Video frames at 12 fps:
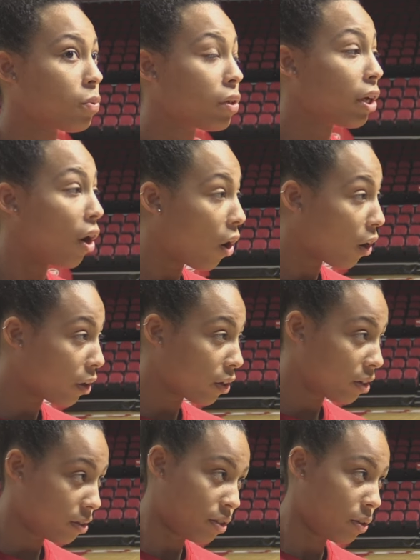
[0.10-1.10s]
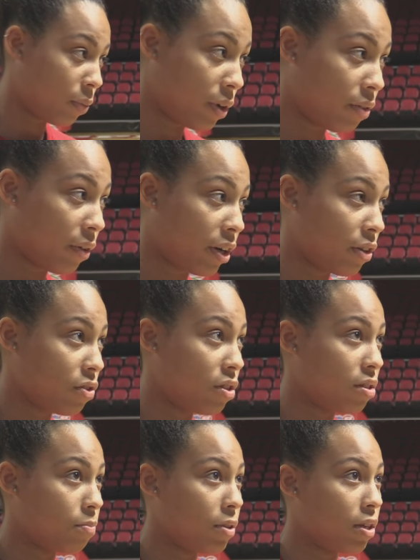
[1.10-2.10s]
really hard to win the regular
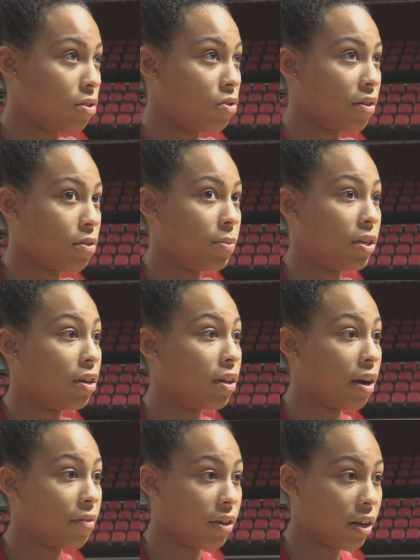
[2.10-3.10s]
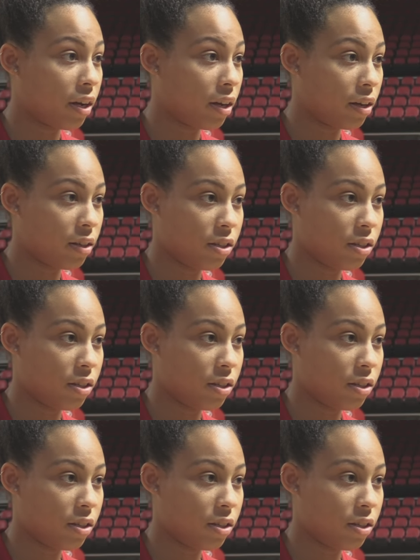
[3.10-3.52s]
season because you have to be good every day.